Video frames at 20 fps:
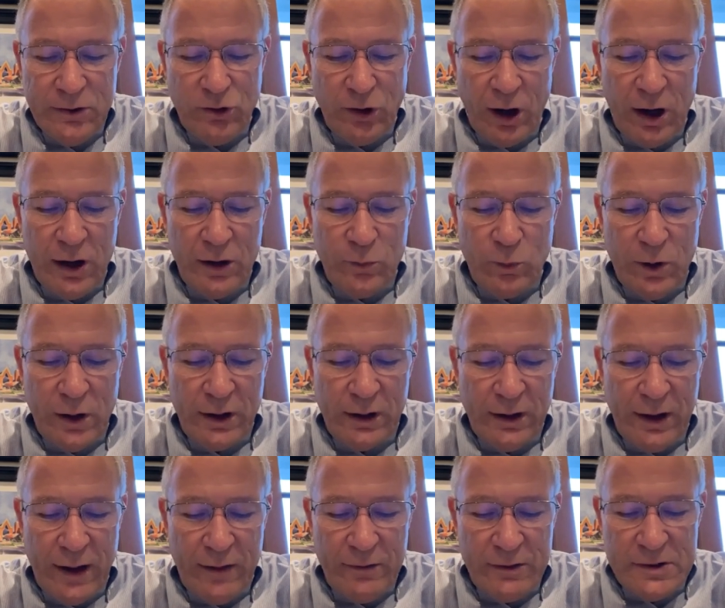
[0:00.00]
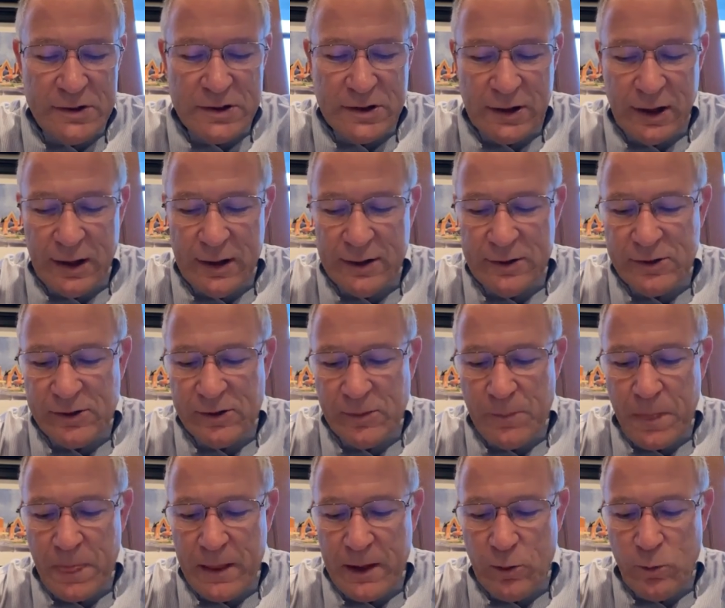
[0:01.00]
John 1:11
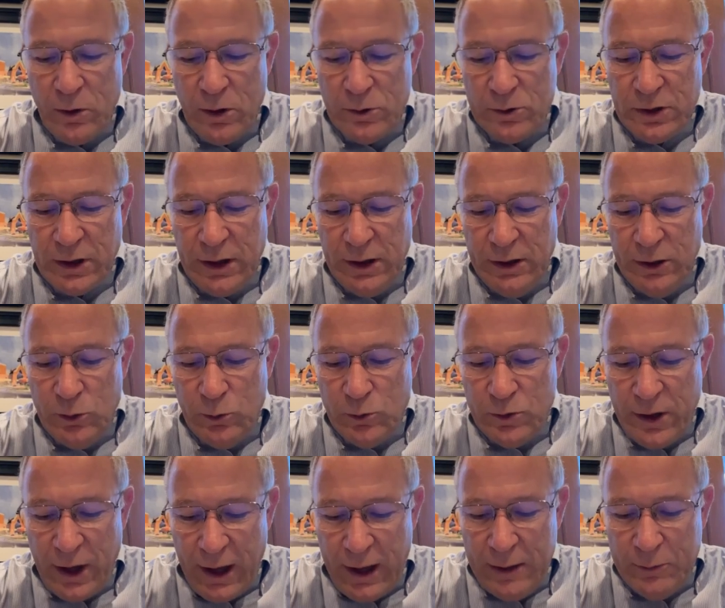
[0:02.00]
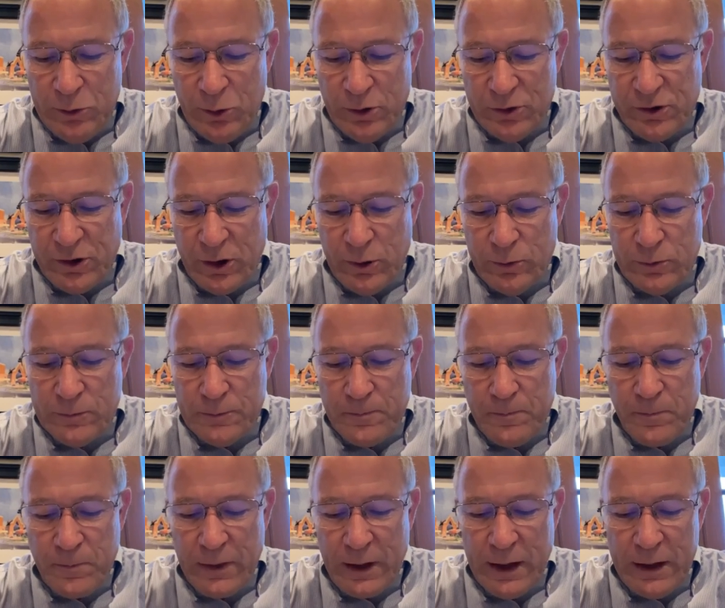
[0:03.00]
says, quote, "He who came to his
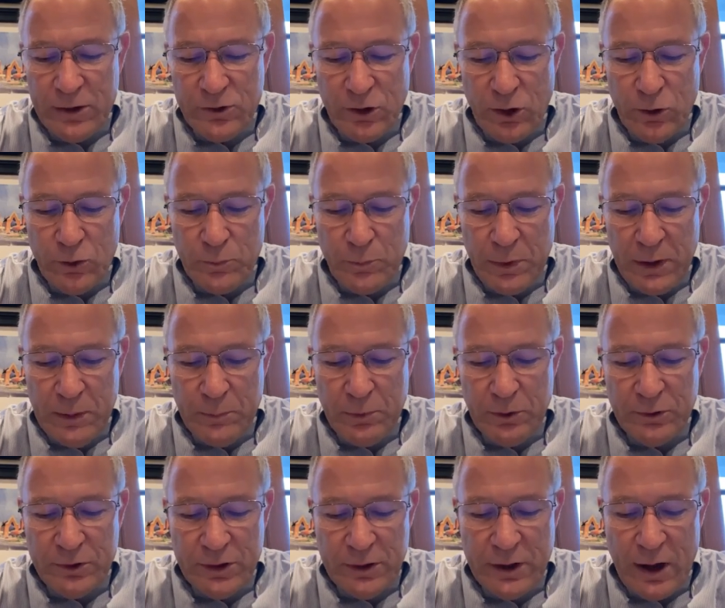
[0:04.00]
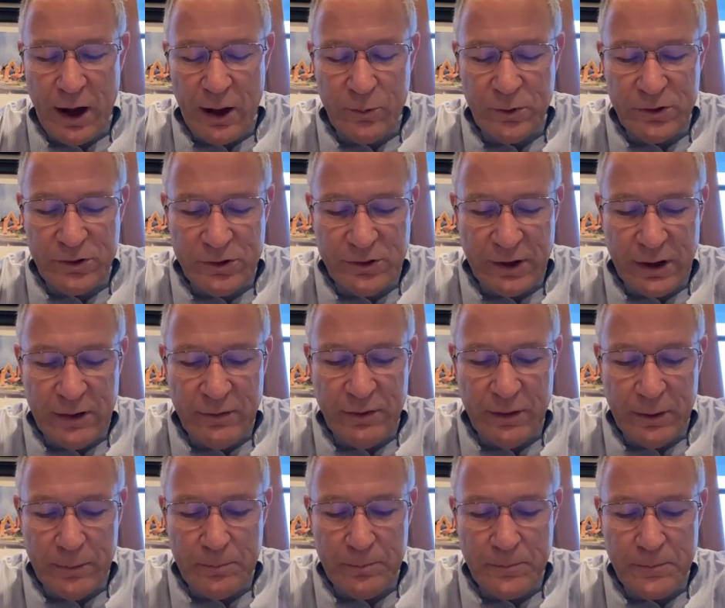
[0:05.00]
own and his own people did not receive
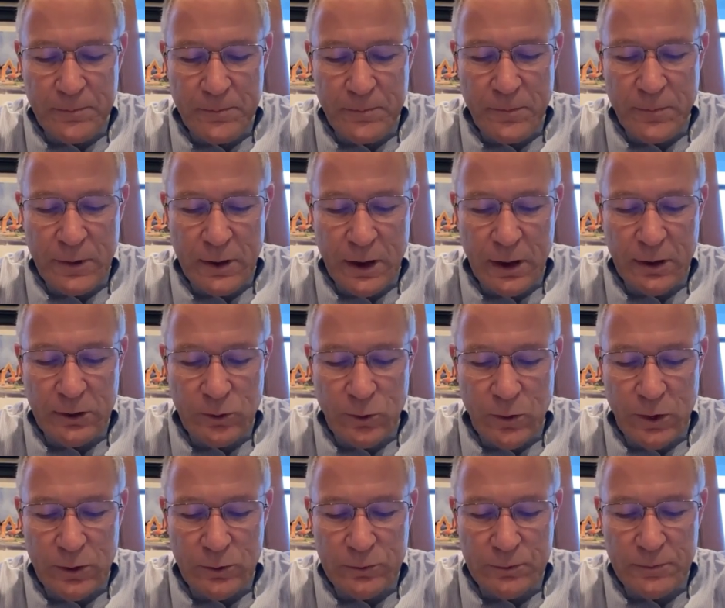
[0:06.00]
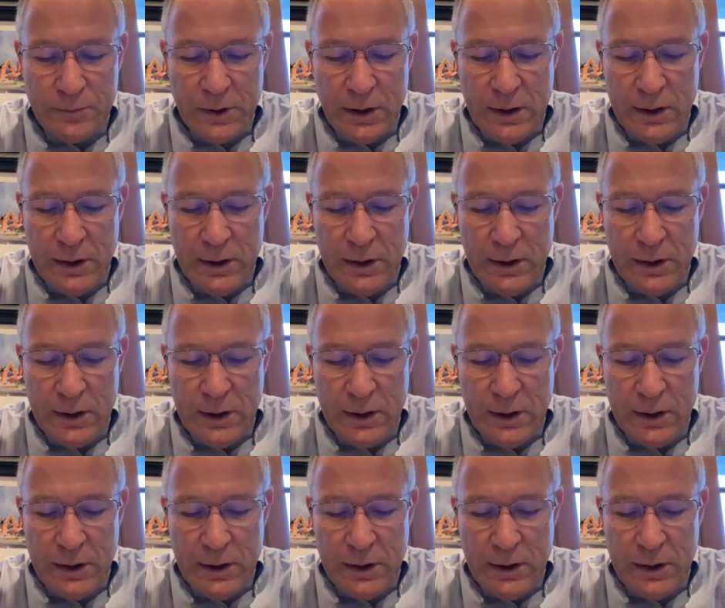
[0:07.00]
him." Unquote.